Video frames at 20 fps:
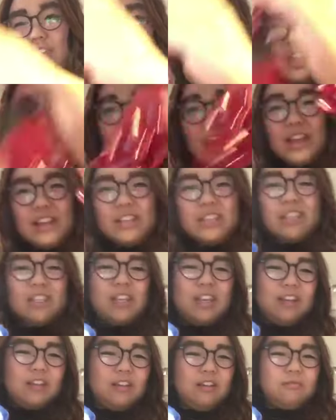these
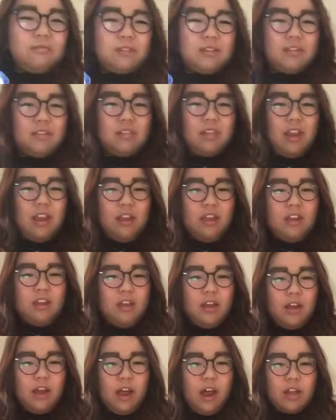types of thing.
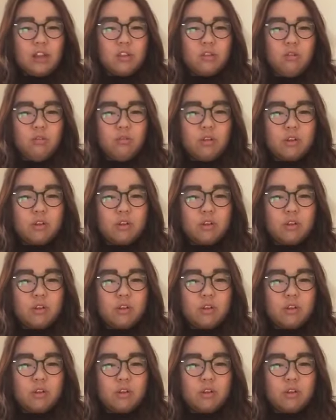I don't